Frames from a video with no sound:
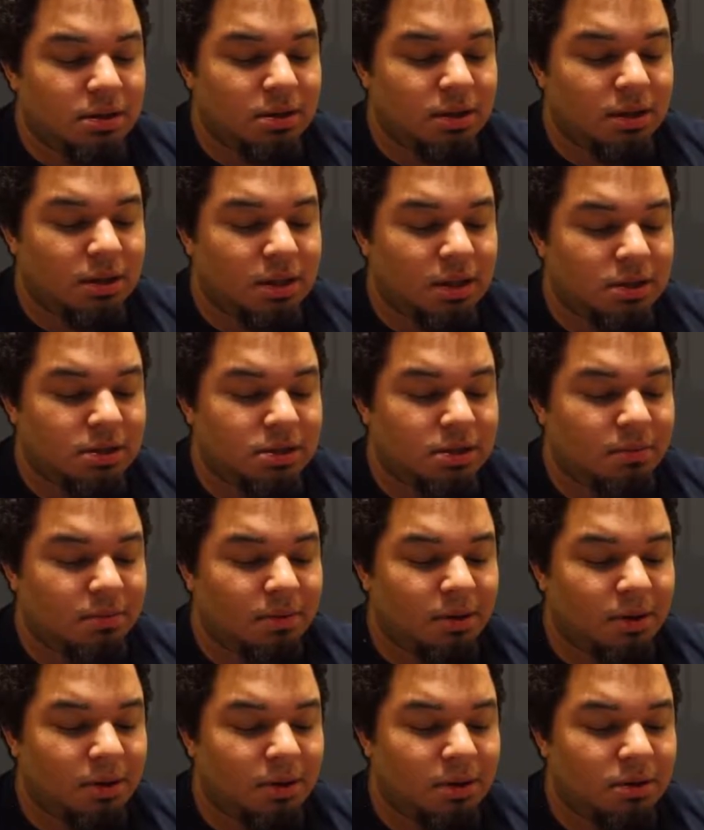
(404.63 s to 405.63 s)
Take that
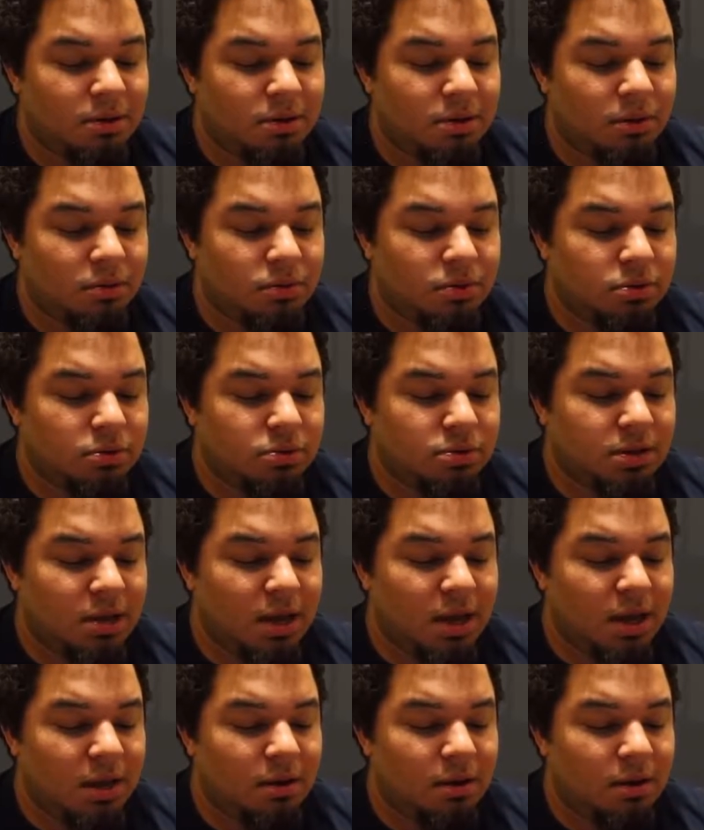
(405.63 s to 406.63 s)
zip gun, don't use
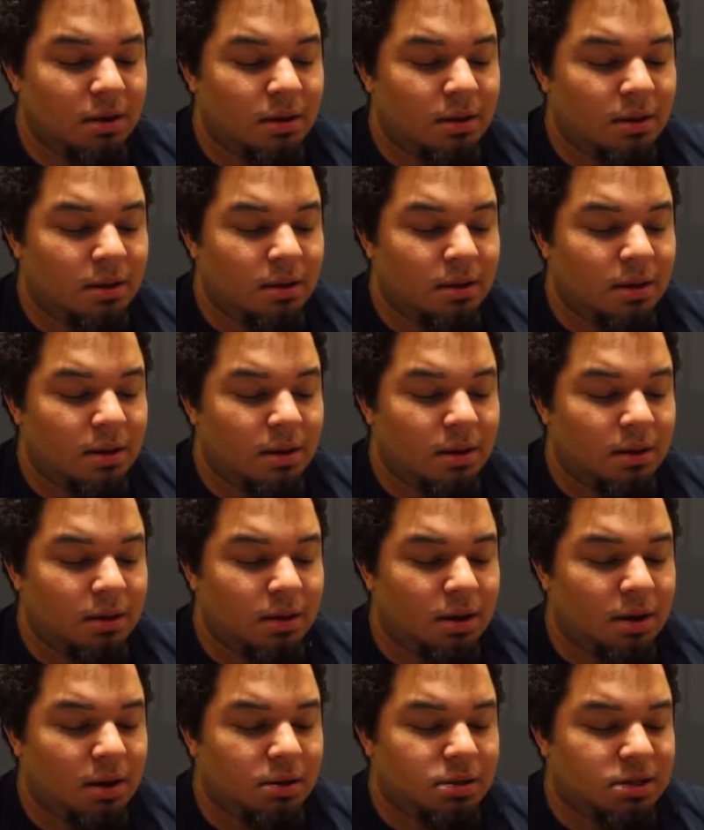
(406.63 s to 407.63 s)
that, and
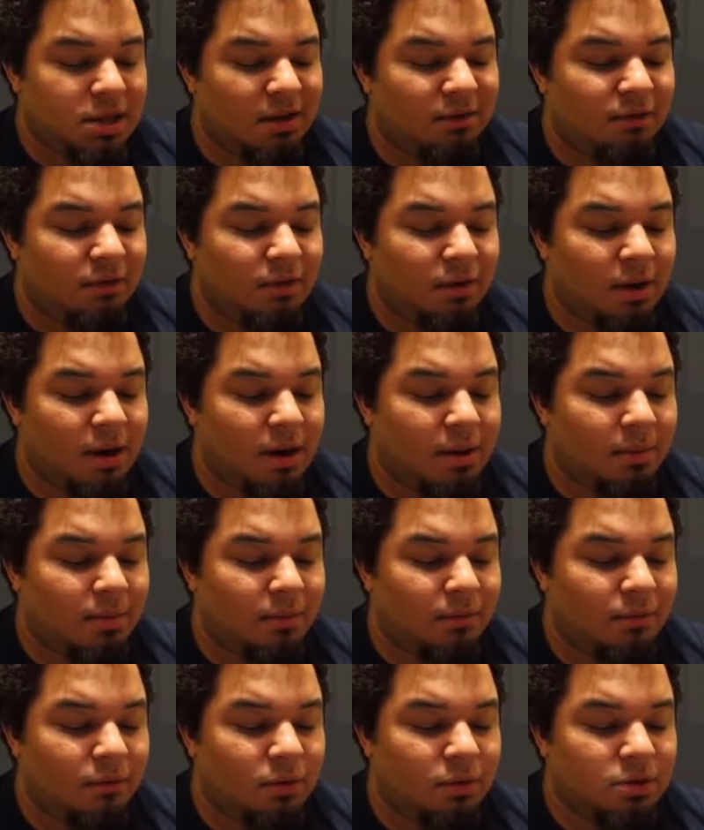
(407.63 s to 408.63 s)
save it up
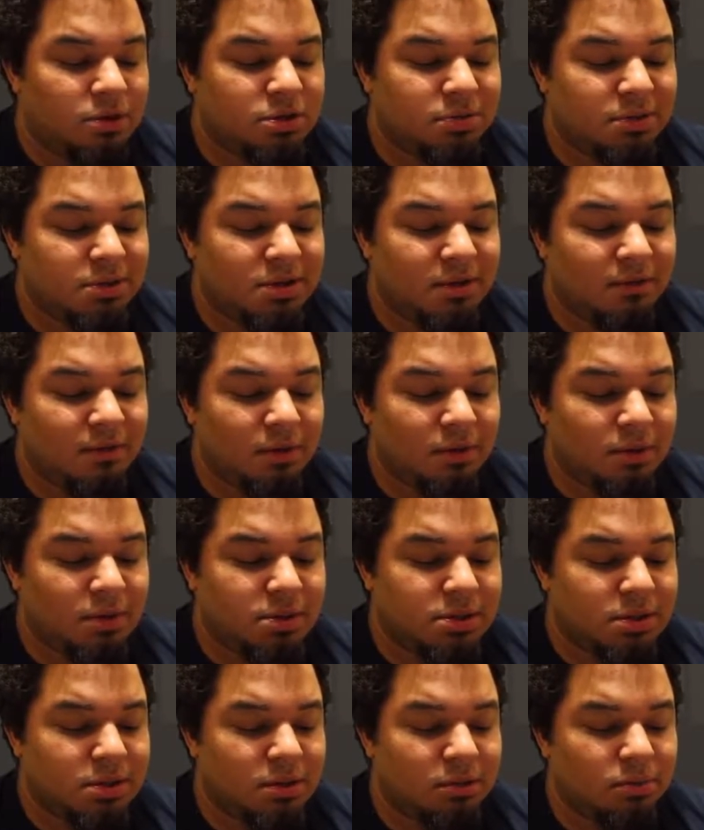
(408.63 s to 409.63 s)
for a specific
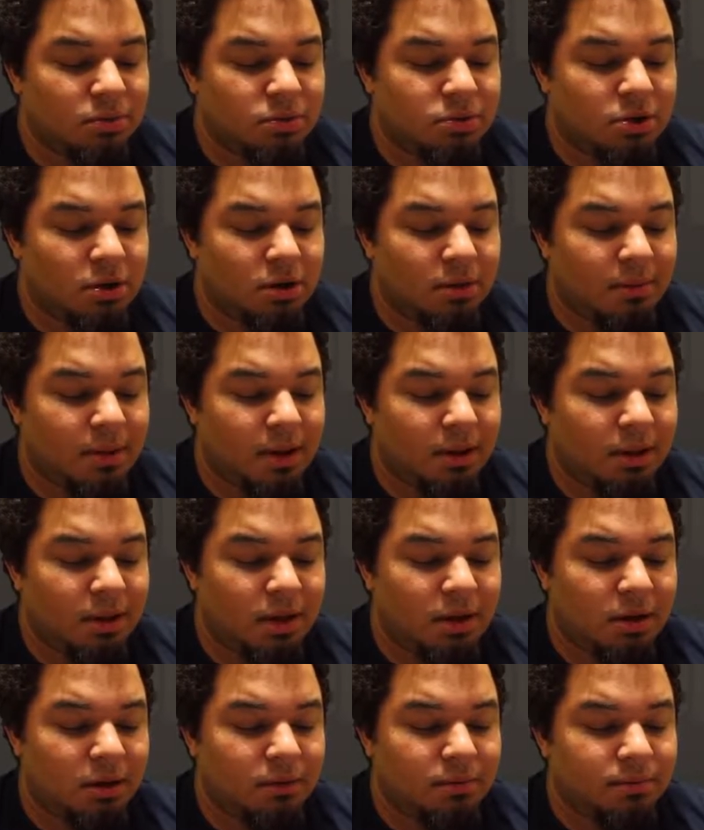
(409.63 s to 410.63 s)
reason that we'll talk about
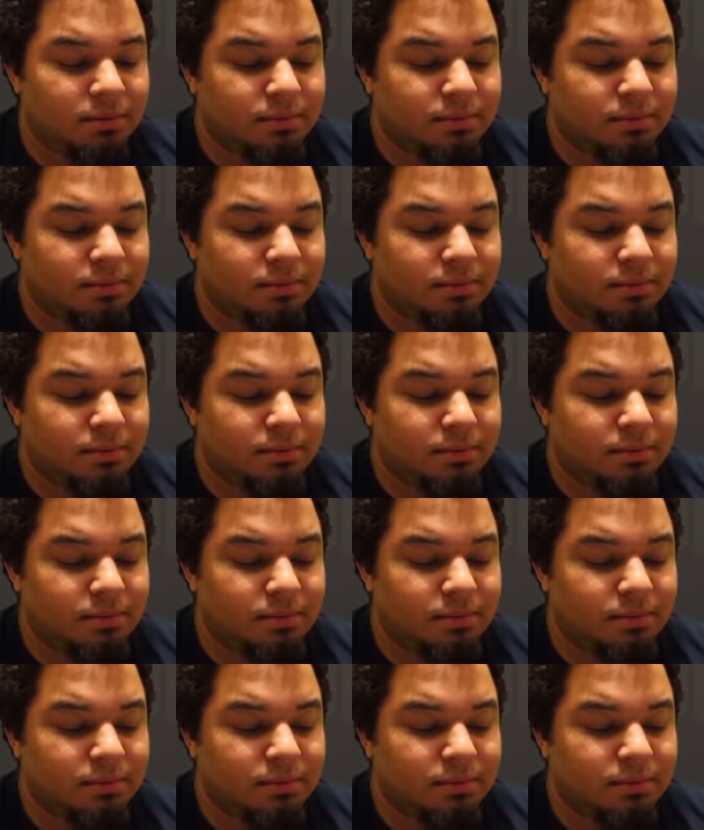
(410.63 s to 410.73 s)
later.